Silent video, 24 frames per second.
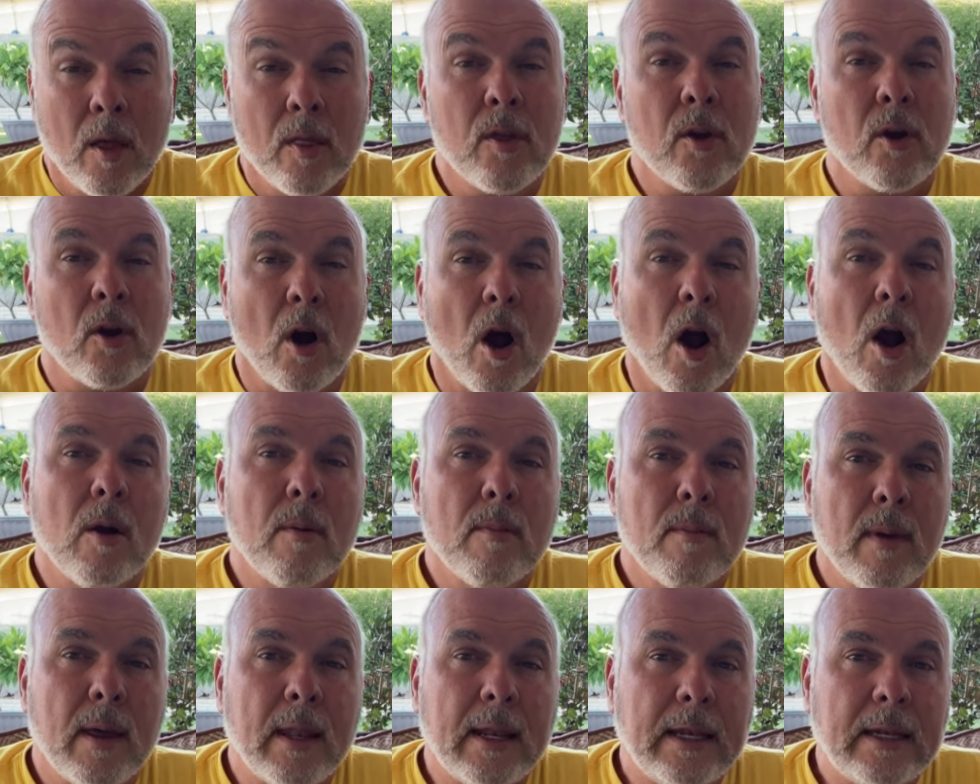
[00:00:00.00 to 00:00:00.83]
There are
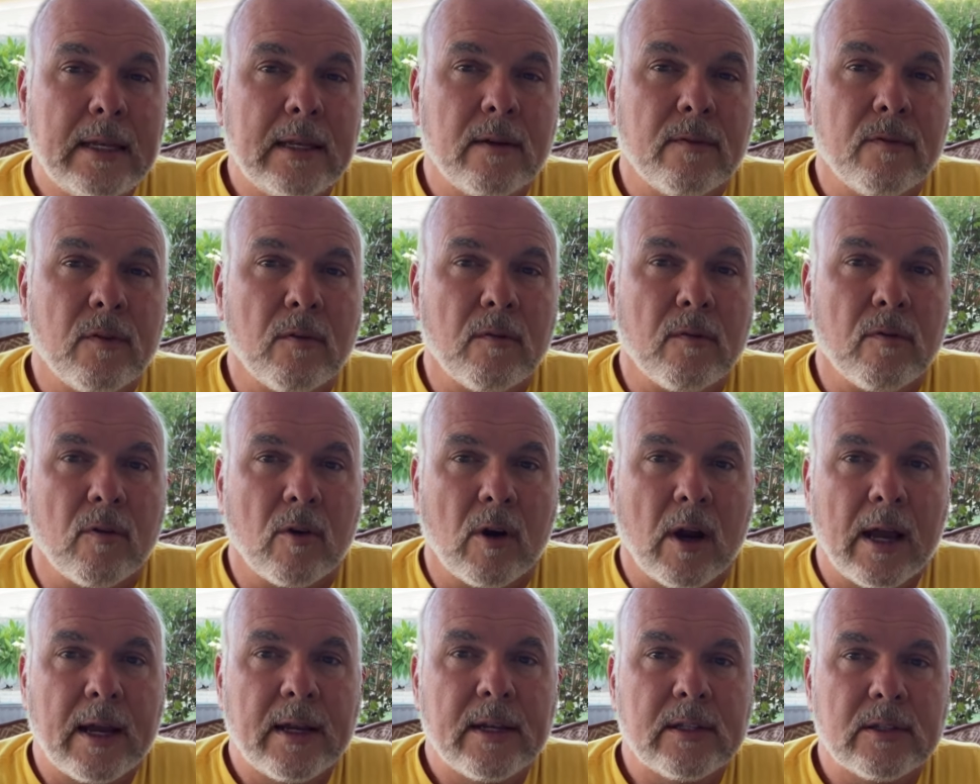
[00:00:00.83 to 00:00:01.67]
many different
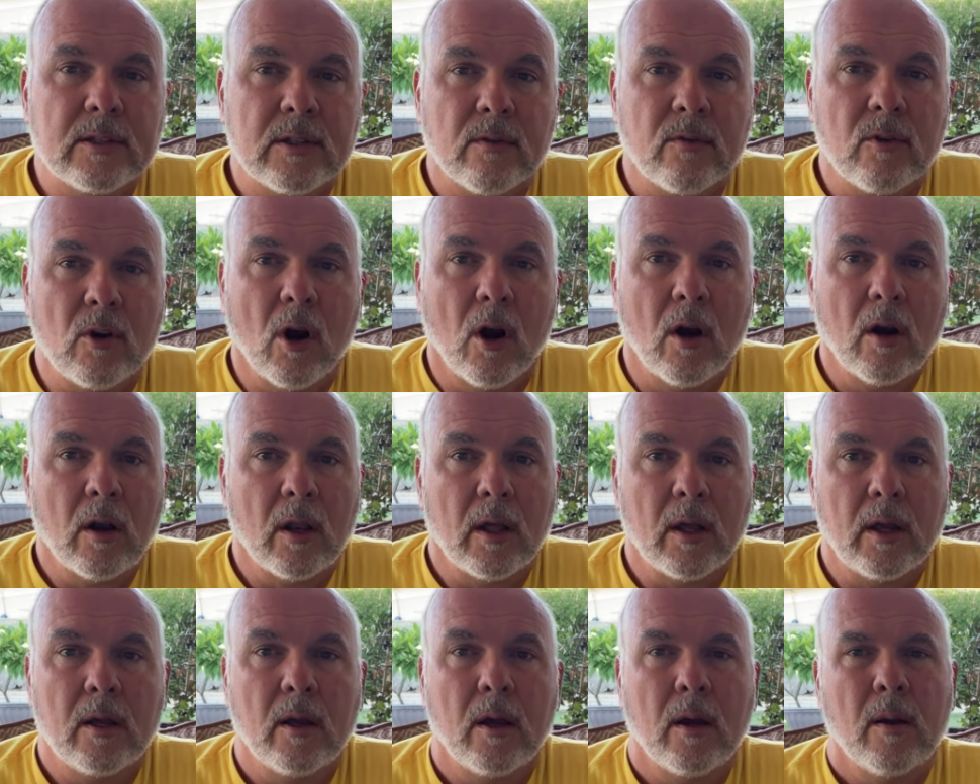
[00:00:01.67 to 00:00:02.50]
varieties of
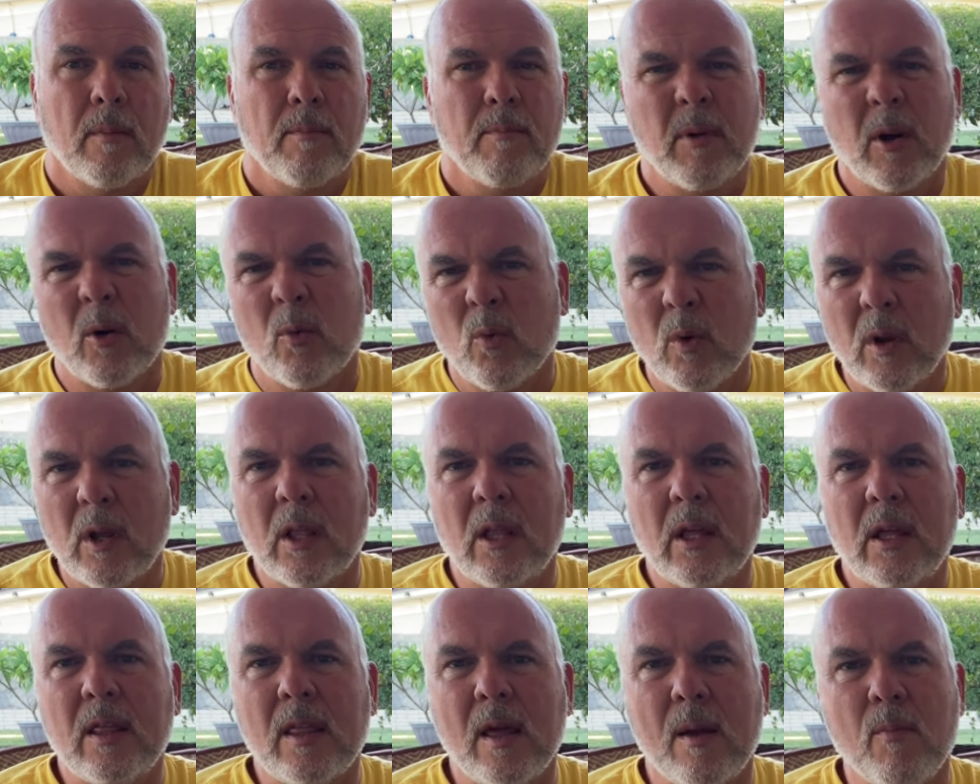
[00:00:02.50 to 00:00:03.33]
garlic, but
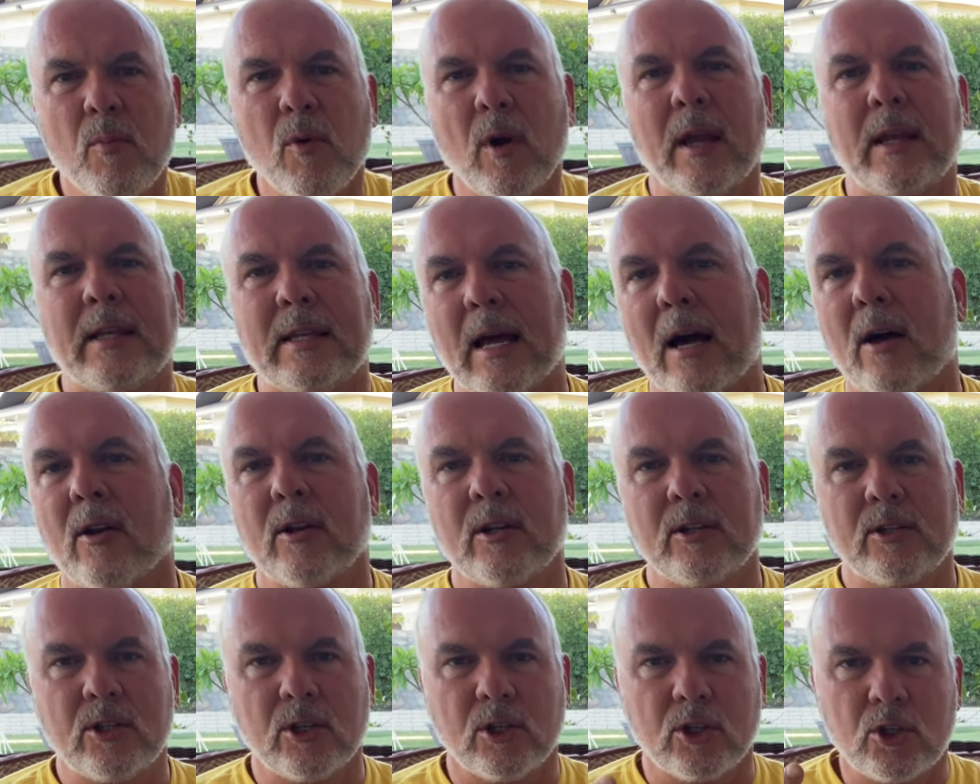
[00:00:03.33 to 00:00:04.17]
really they break down
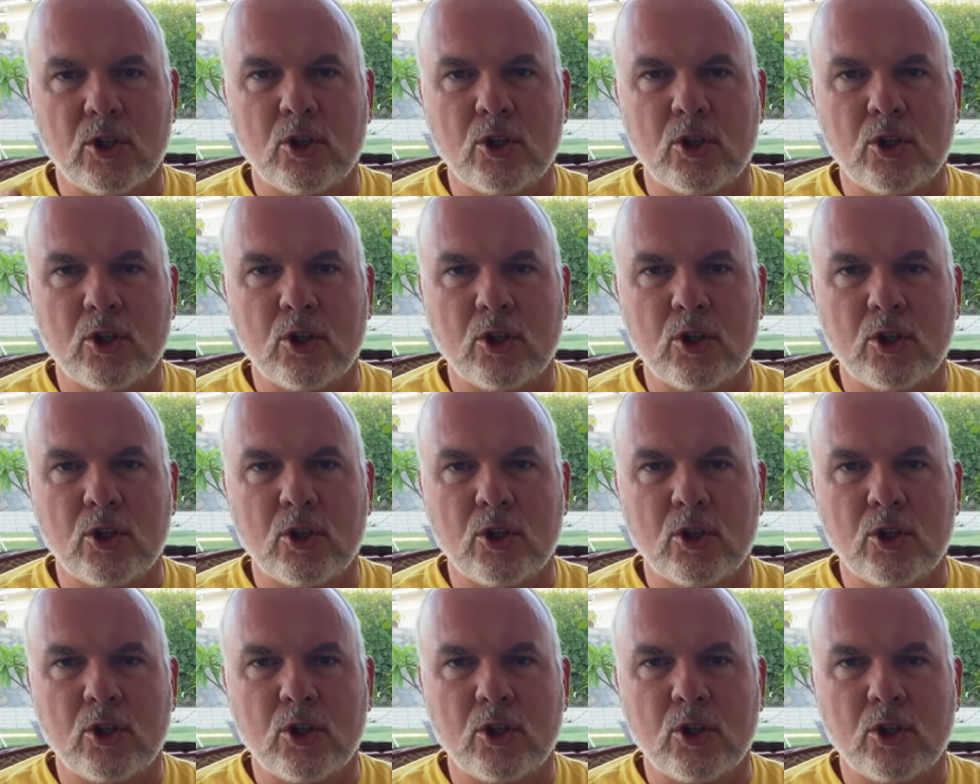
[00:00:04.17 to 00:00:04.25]
into